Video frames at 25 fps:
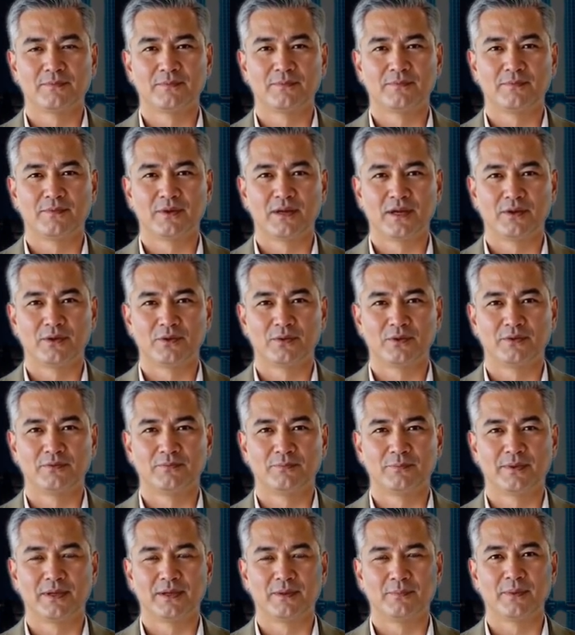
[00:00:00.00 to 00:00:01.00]
father of
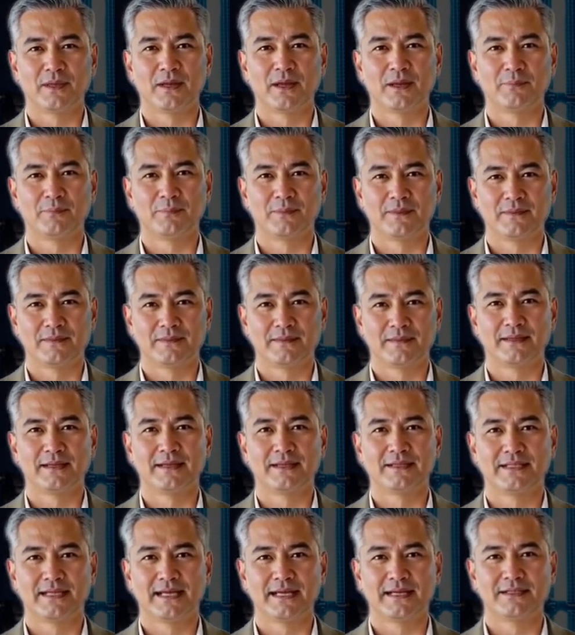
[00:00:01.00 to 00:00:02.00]
bebop,
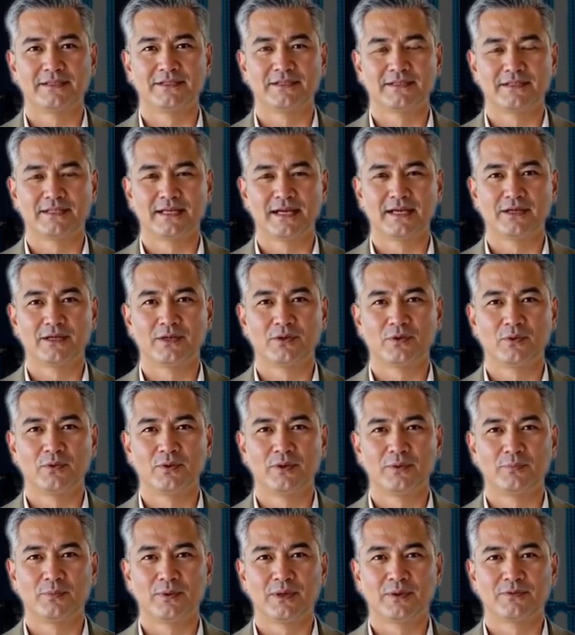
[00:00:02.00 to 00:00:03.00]
intense technical
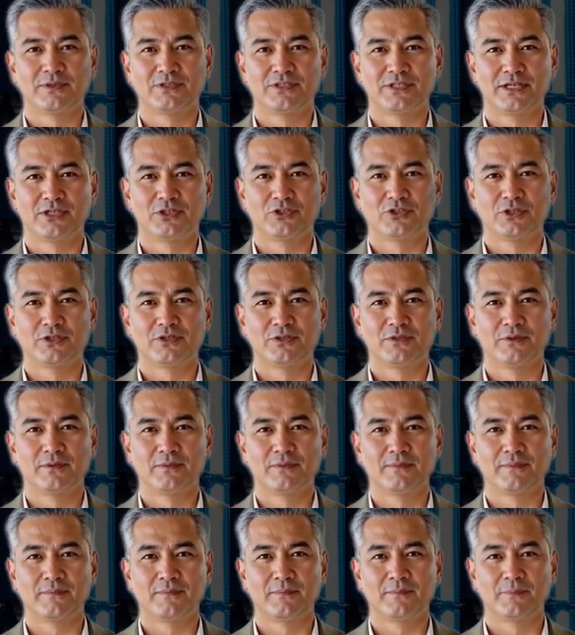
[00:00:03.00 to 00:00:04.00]
improvisation,
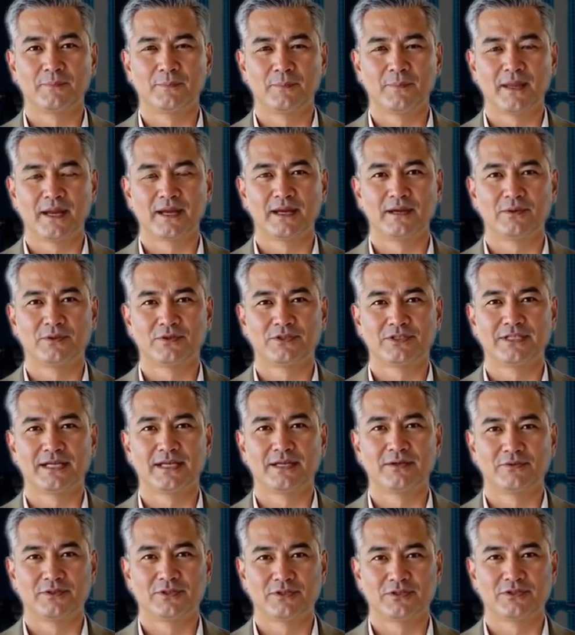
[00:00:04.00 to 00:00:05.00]
Miles
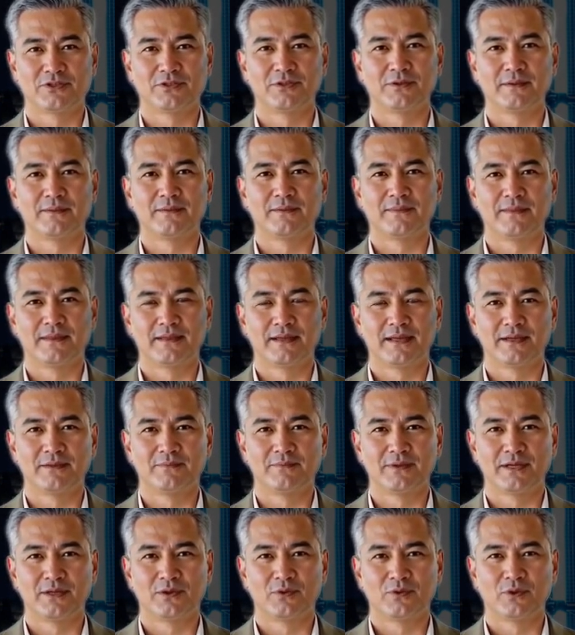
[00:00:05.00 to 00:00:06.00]
Davis,
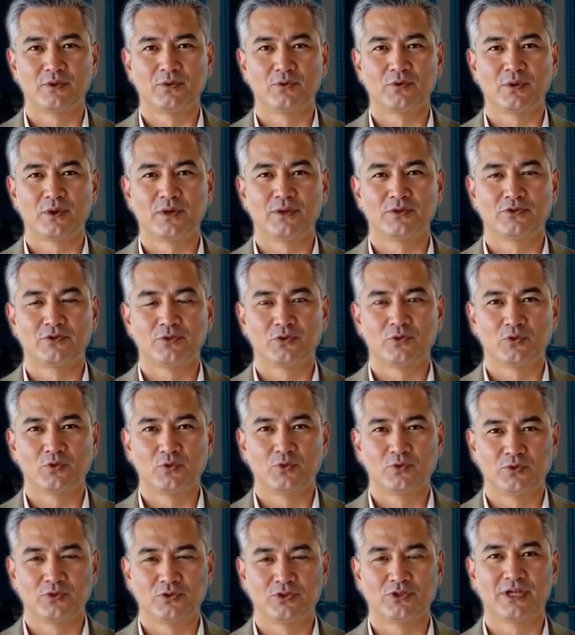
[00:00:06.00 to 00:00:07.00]
innovator across
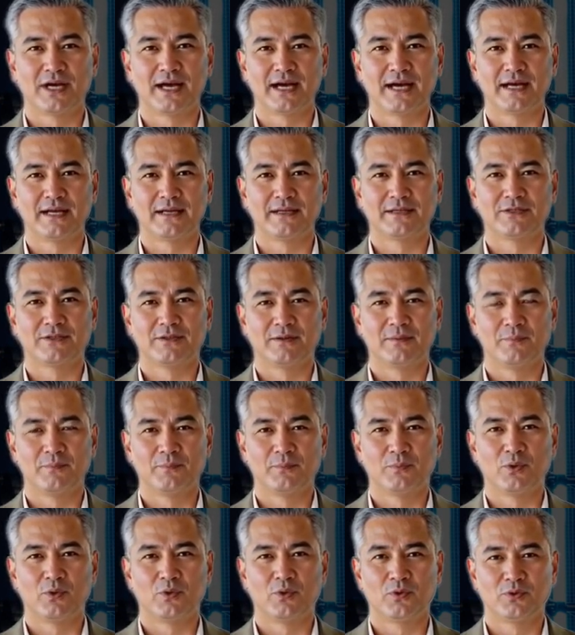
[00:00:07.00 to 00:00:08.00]
cool jazz,
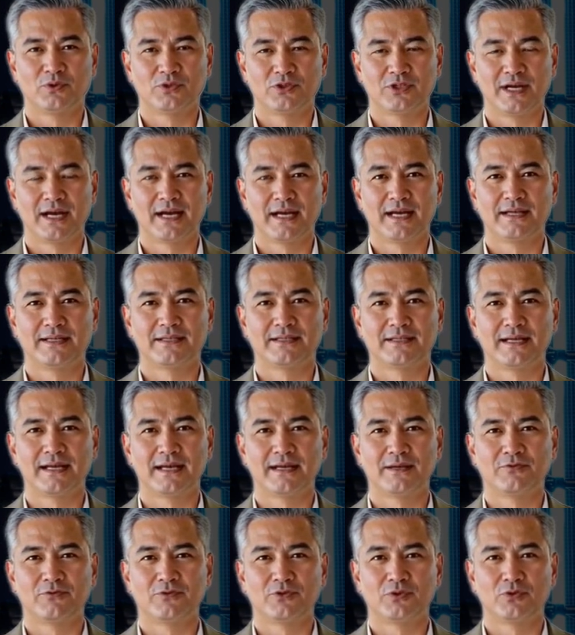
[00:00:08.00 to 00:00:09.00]
modal jazz,
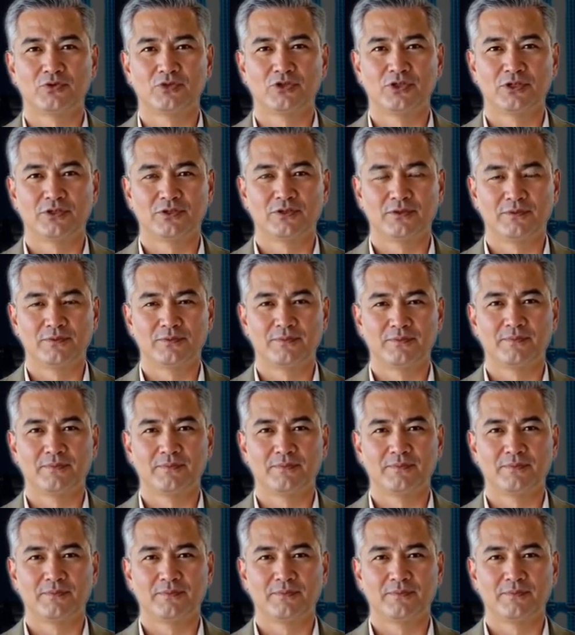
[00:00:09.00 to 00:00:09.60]
and fusion,